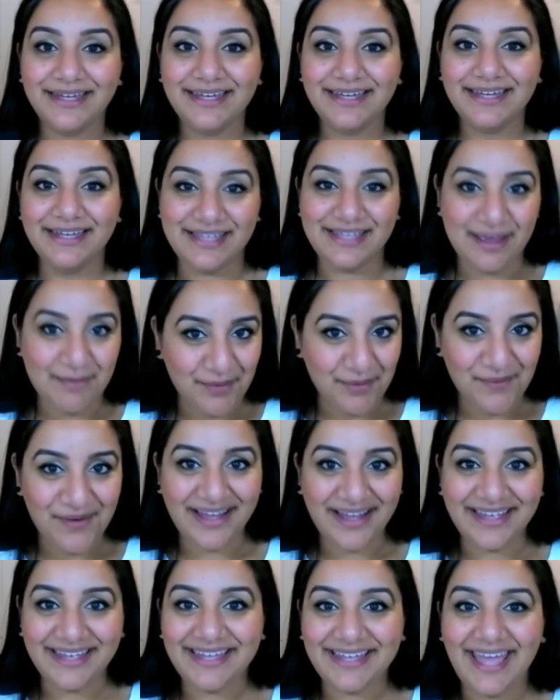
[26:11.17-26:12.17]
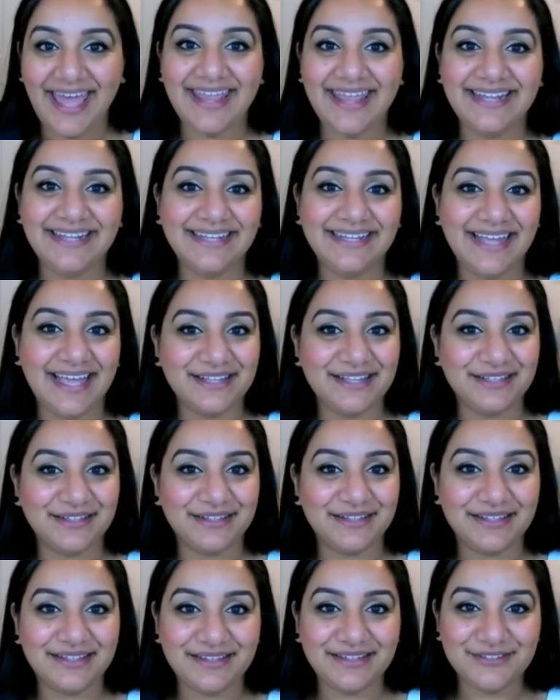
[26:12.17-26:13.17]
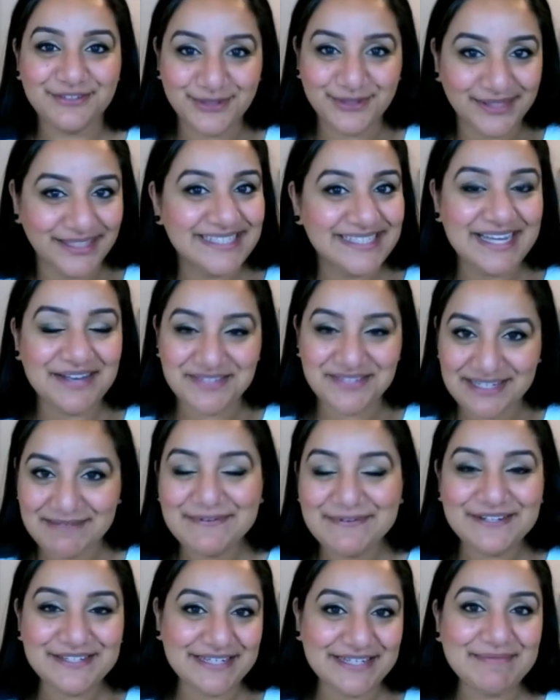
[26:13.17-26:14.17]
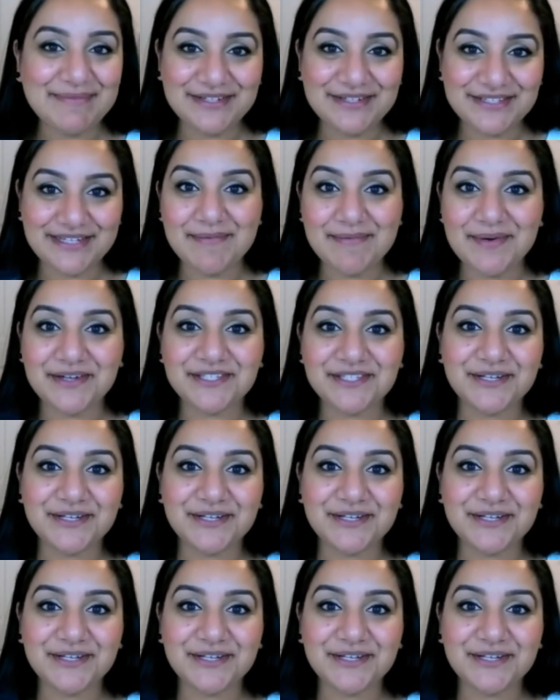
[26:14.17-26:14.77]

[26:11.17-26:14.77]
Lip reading: yeah, but why? And drilling down deeper and deeper and deeper.